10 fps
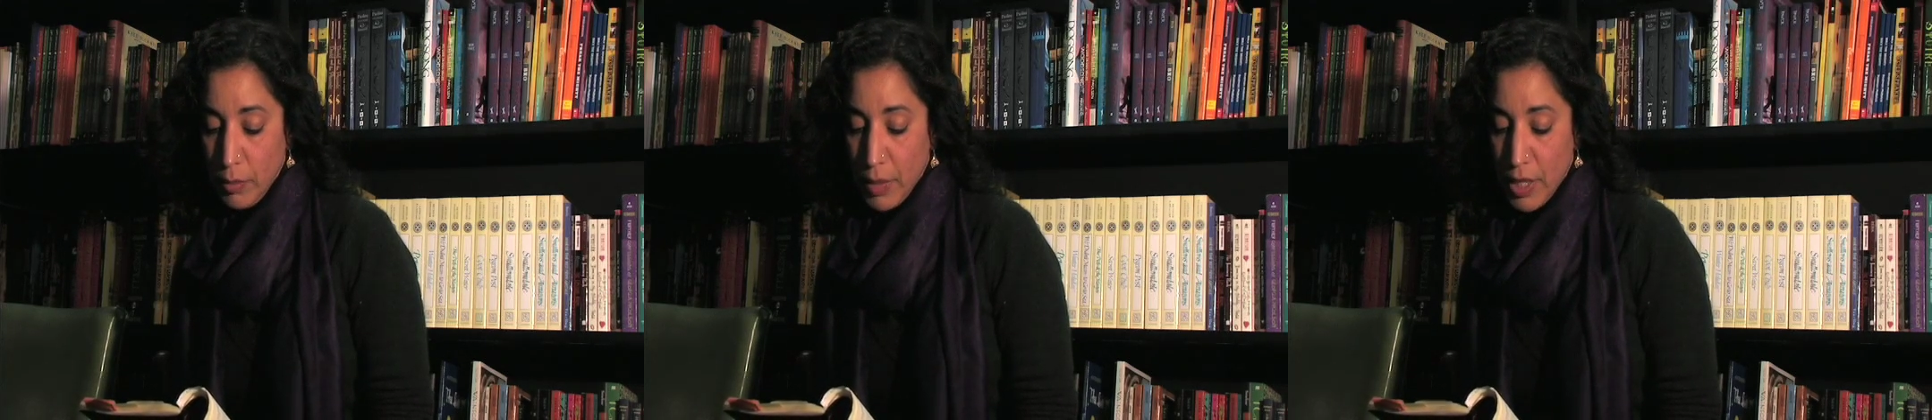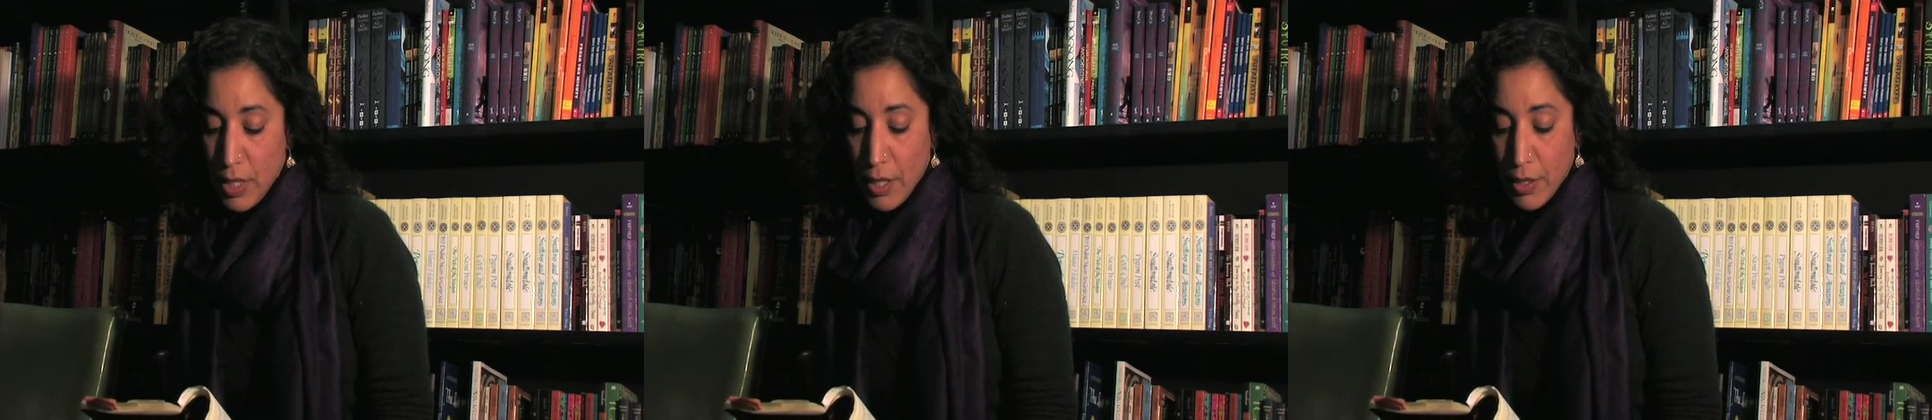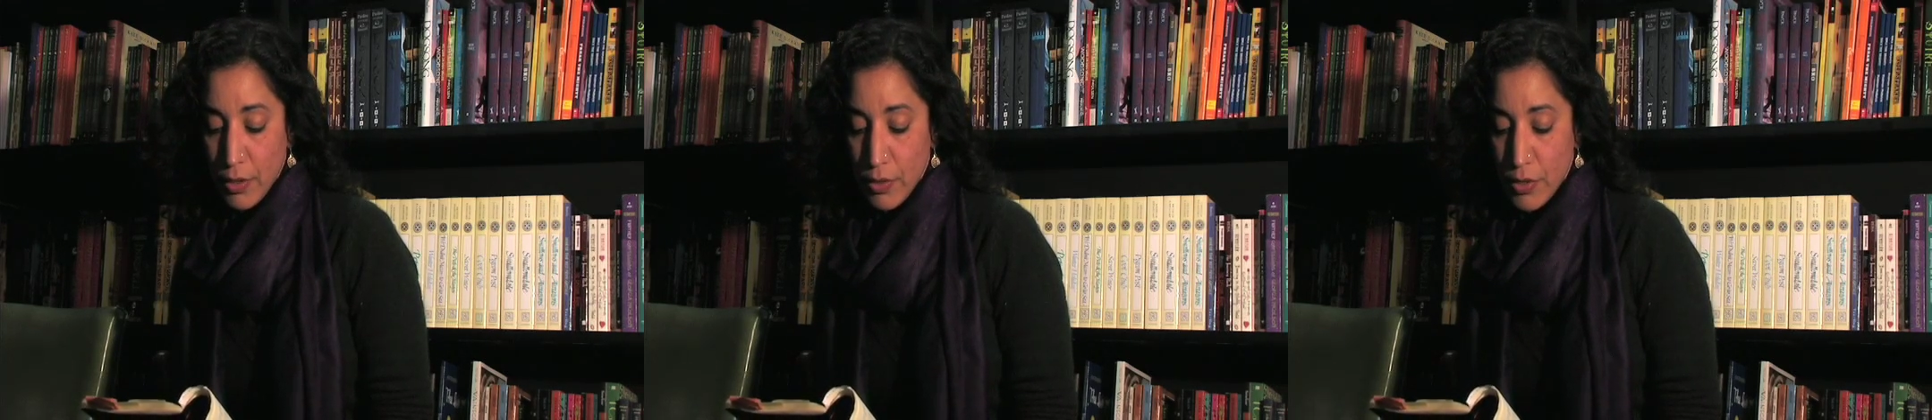my
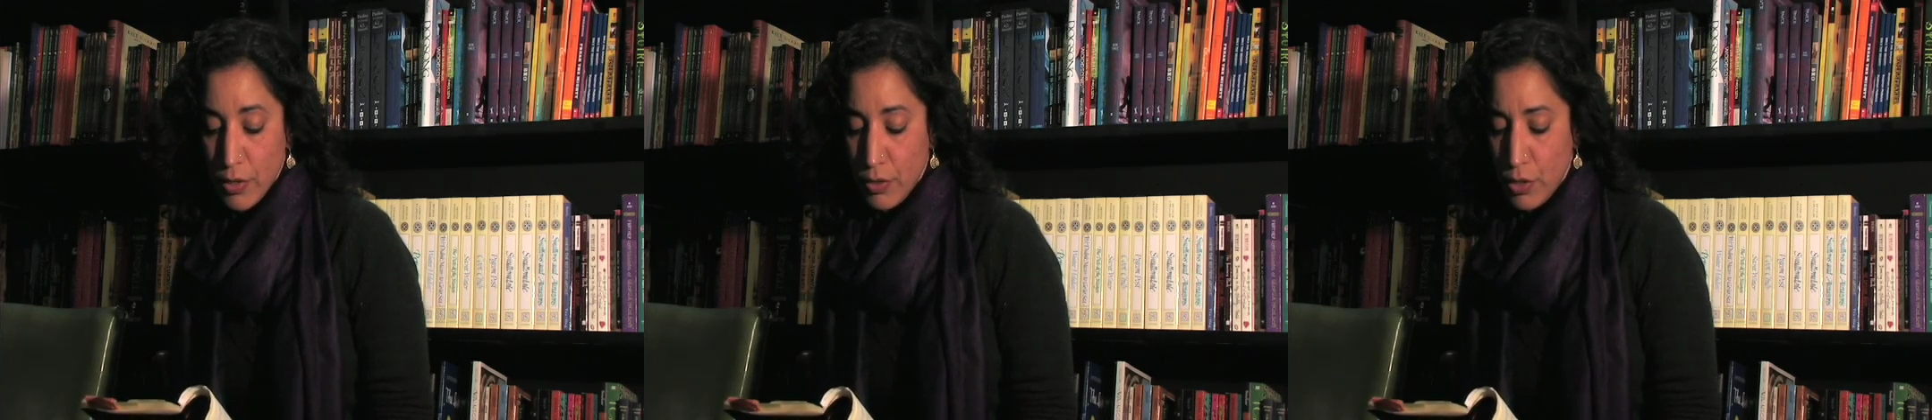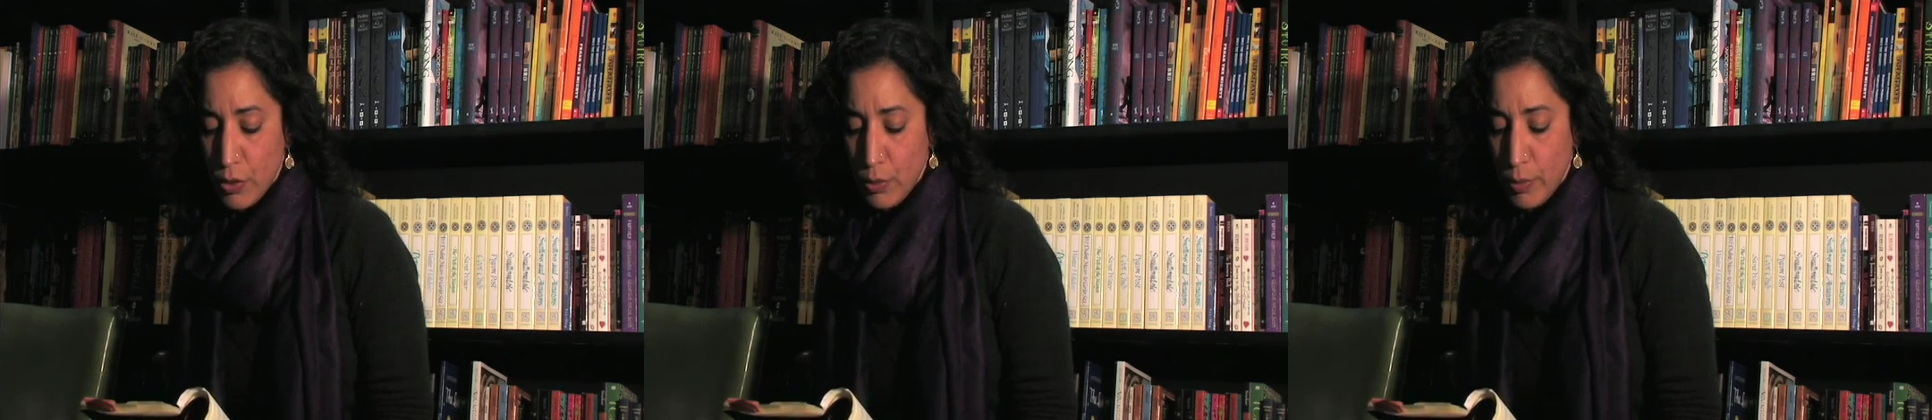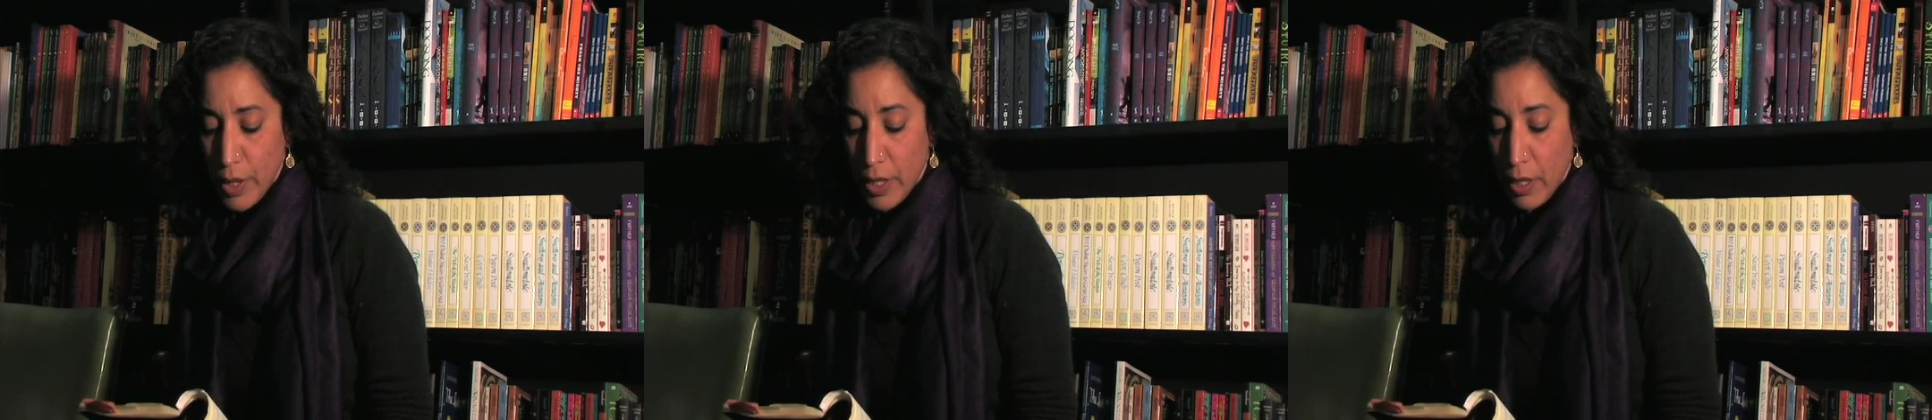daughters, two
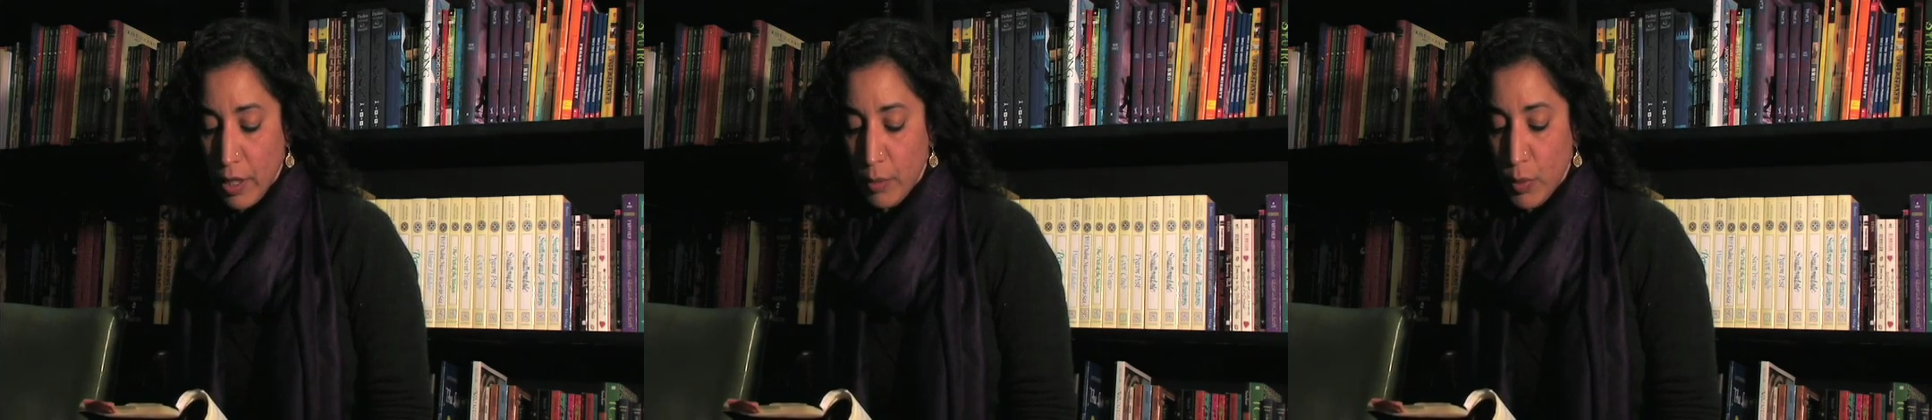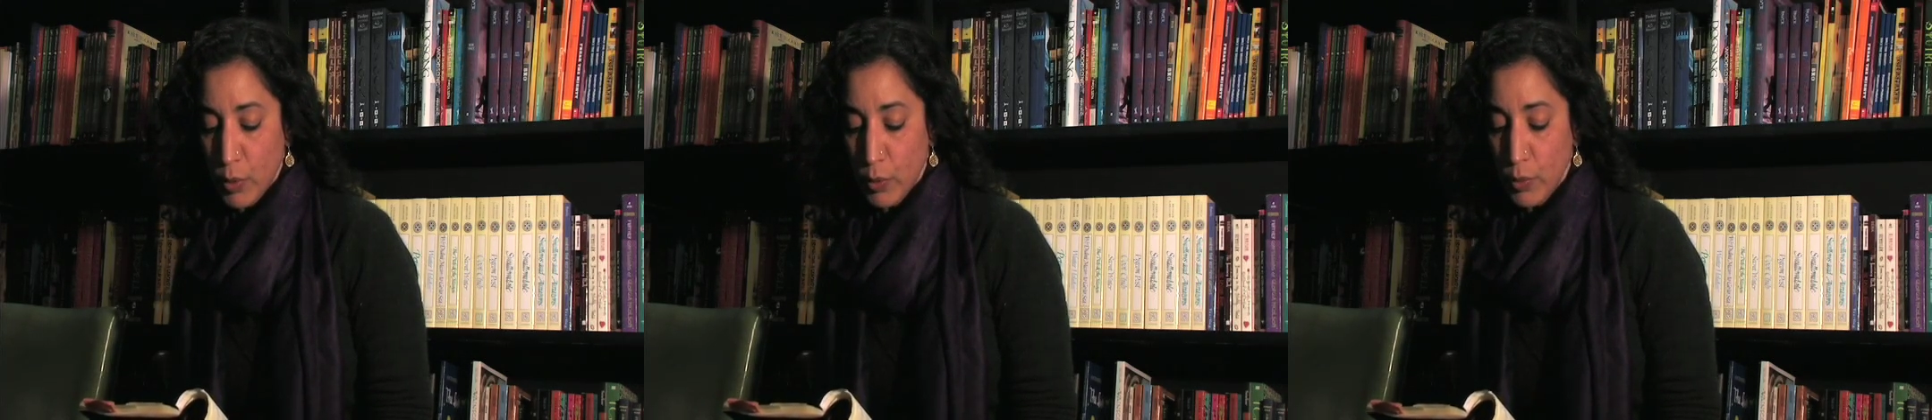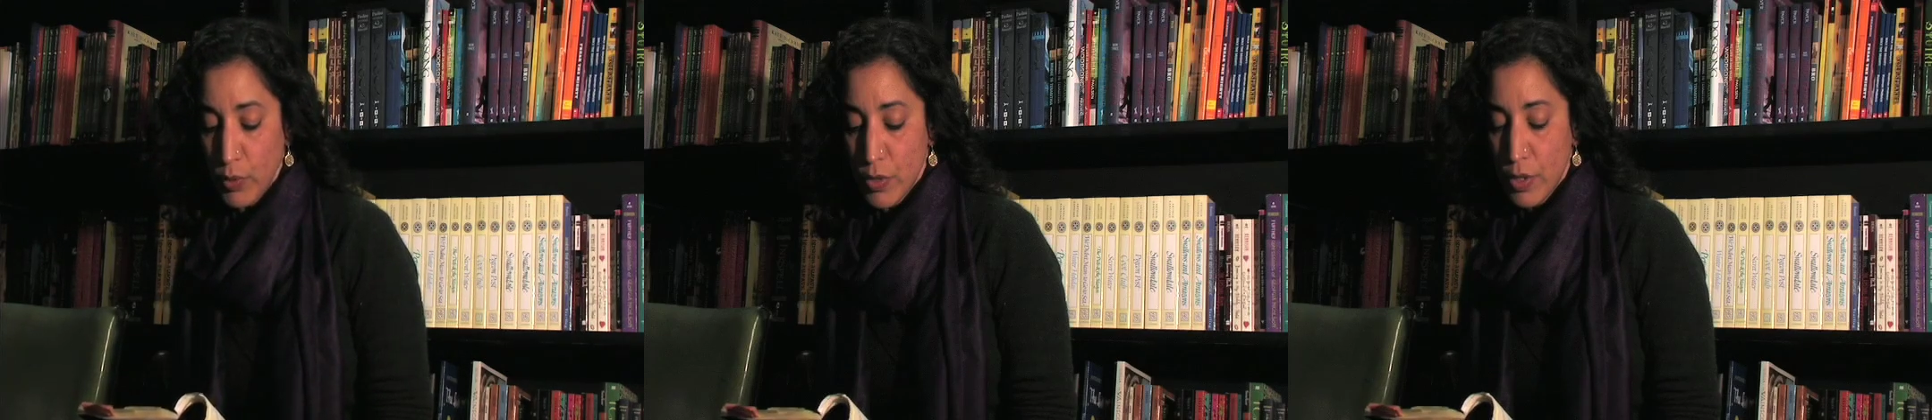renegade
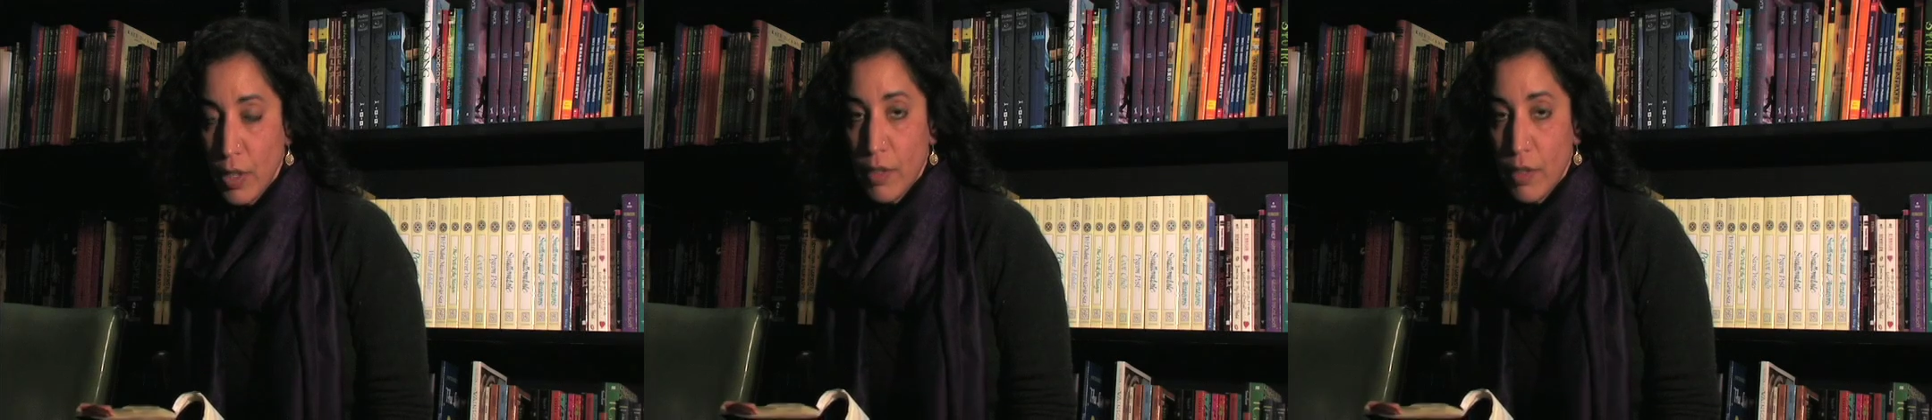moons,